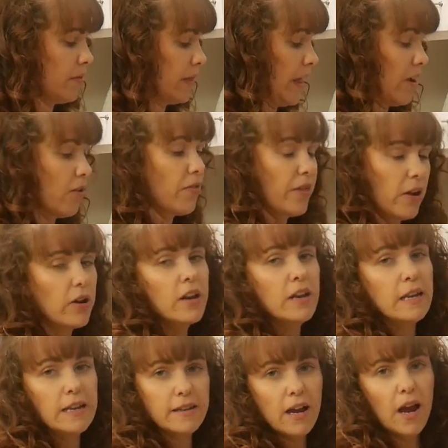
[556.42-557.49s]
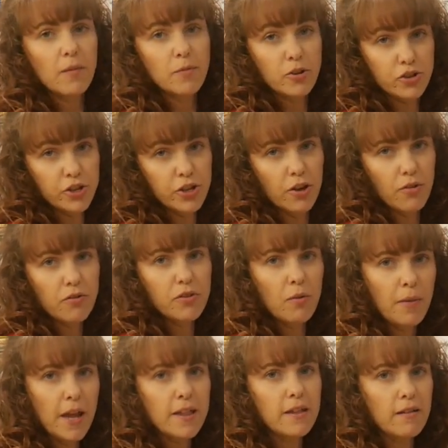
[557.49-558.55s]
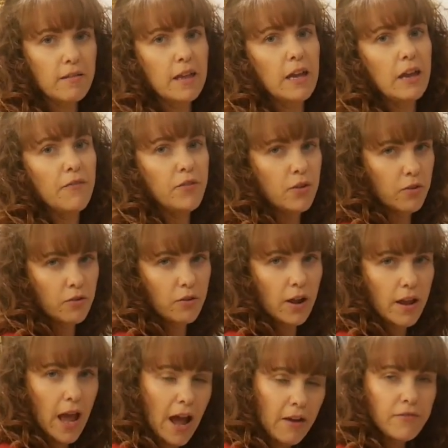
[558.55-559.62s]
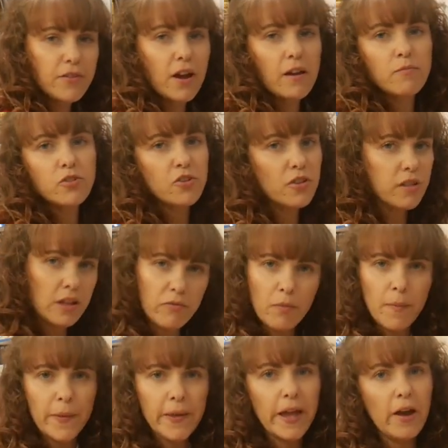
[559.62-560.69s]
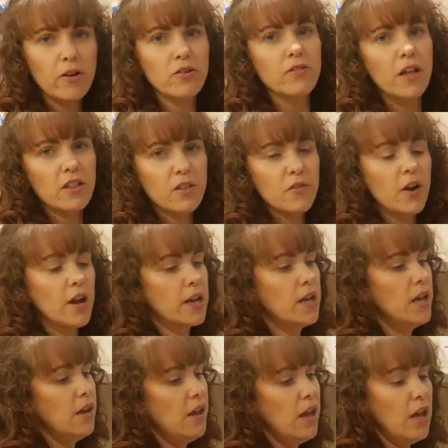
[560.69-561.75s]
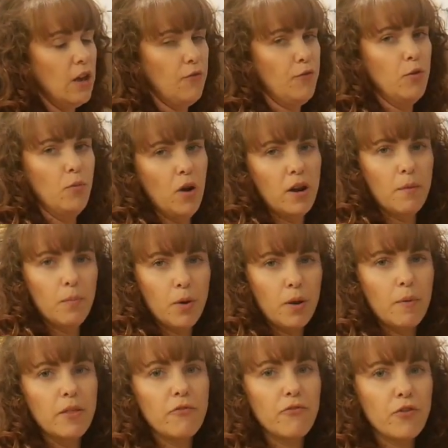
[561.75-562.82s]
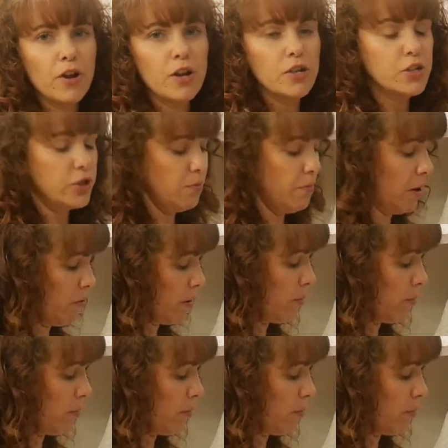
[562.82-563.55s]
they're going to need time to chill. So basically, if you have time to just leave them on the counter, that's fine. If you want to put them in the fridge, you might